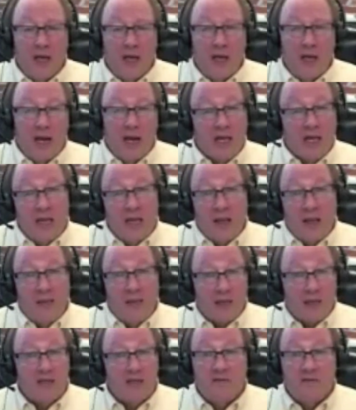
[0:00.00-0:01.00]
And again,
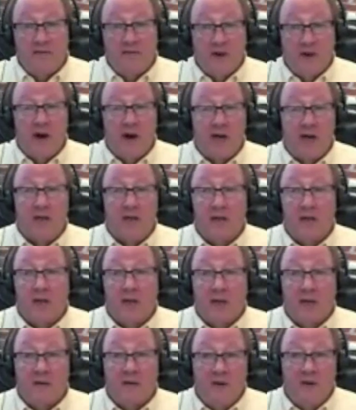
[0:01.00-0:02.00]
that's a very,
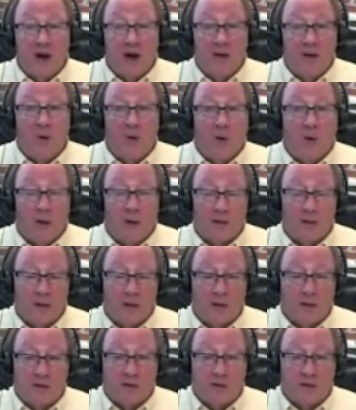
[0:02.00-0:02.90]
very important